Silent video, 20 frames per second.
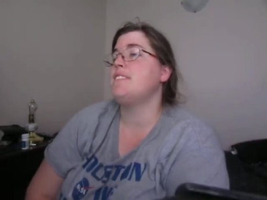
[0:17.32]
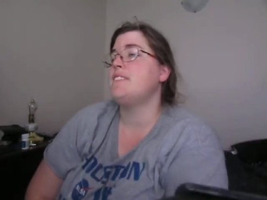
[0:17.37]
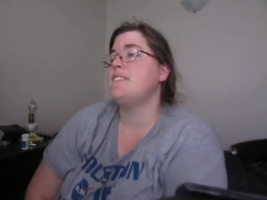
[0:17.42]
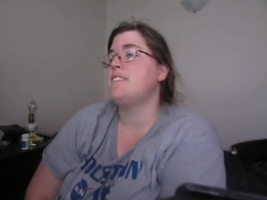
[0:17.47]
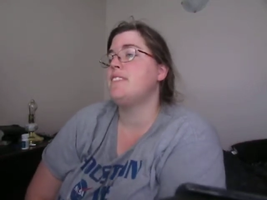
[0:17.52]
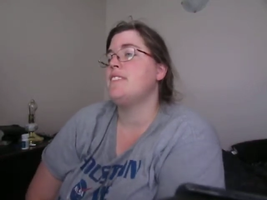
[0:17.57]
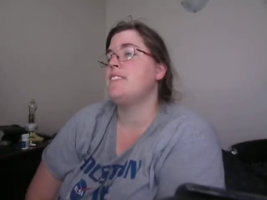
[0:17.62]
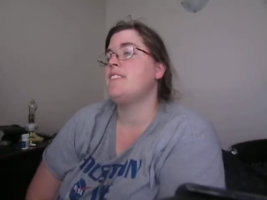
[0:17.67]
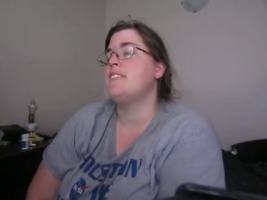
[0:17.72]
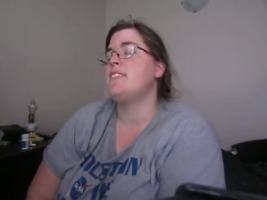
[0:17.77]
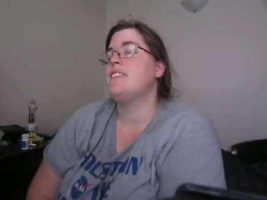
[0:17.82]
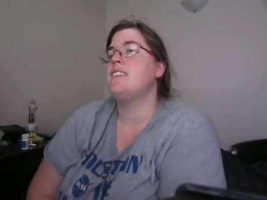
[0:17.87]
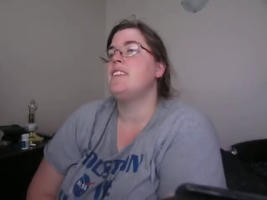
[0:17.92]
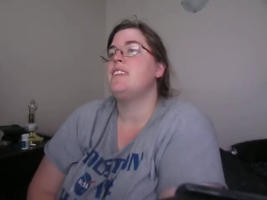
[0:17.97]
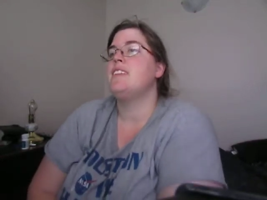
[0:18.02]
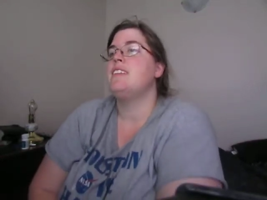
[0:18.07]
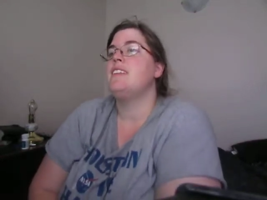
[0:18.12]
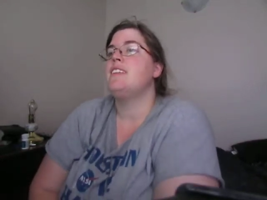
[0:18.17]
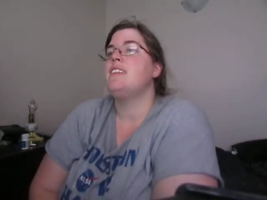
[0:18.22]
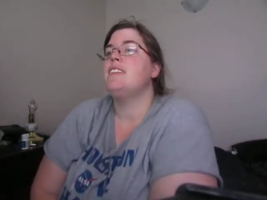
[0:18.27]

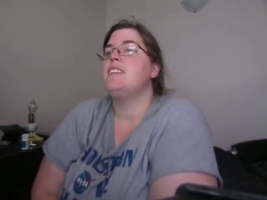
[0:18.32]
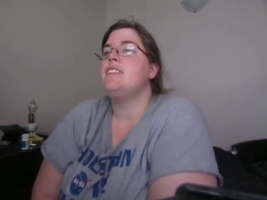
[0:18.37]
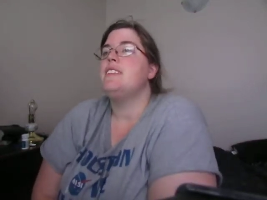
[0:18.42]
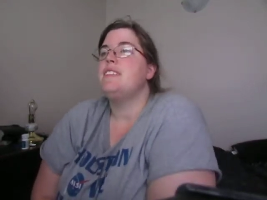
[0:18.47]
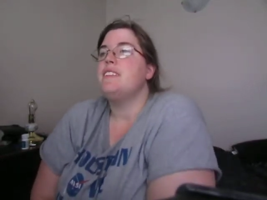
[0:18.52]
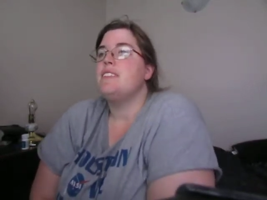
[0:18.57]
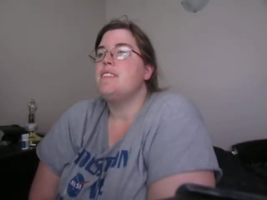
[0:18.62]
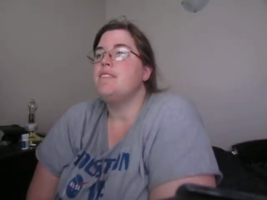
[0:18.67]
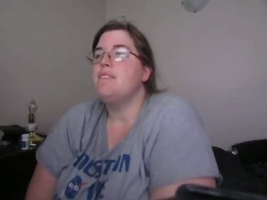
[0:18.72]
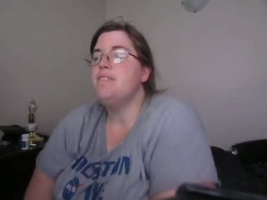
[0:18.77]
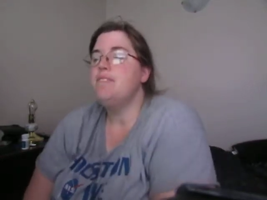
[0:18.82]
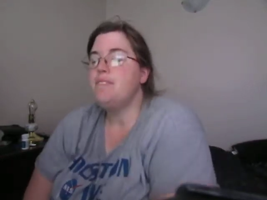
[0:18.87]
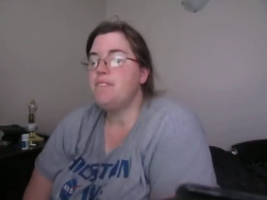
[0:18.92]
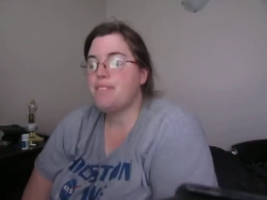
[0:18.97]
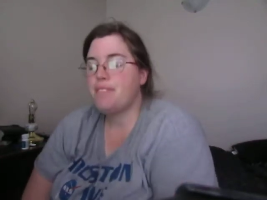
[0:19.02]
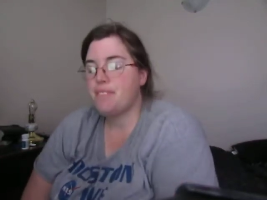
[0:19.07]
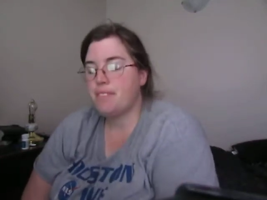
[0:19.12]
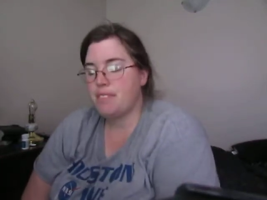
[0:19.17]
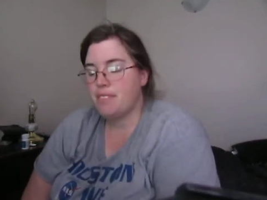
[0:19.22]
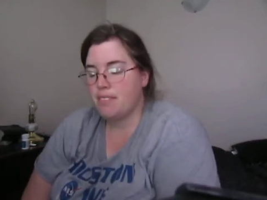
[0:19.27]

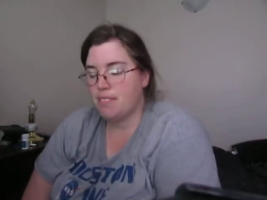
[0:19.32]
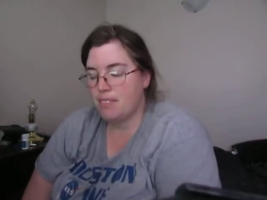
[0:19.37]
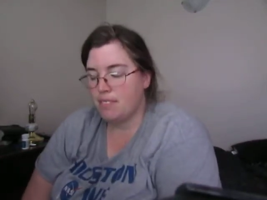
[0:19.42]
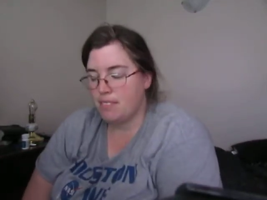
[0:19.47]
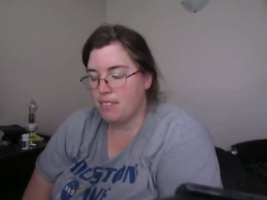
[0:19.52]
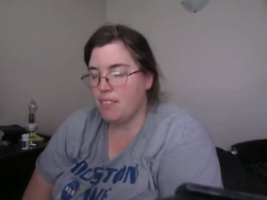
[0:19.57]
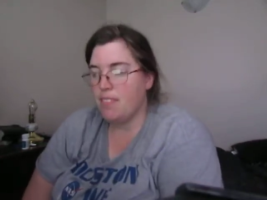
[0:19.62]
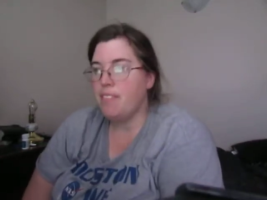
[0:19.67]
(no one is talking)